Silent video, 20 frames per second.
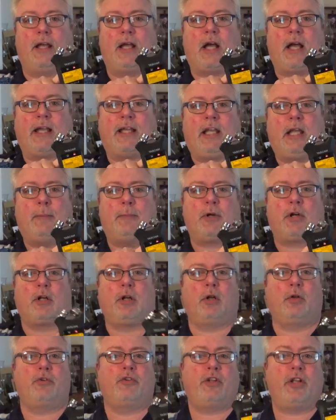I keep it
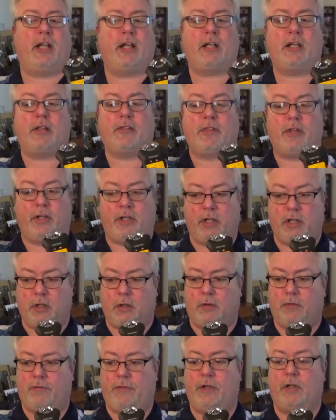closed in. The
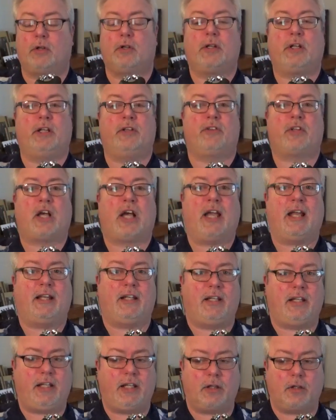narrow field is
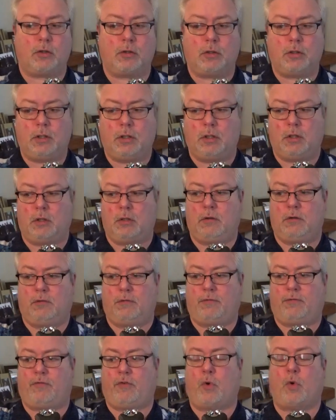ideal
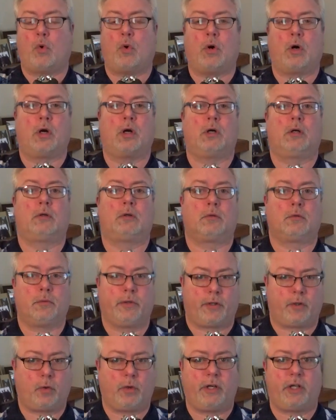for
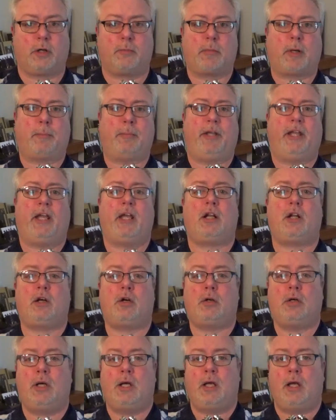recording on my
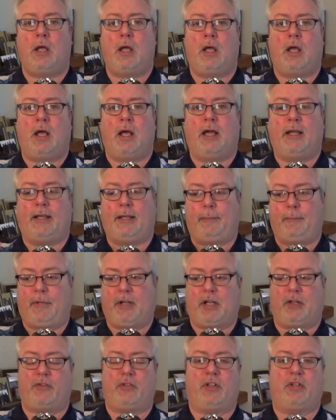piano because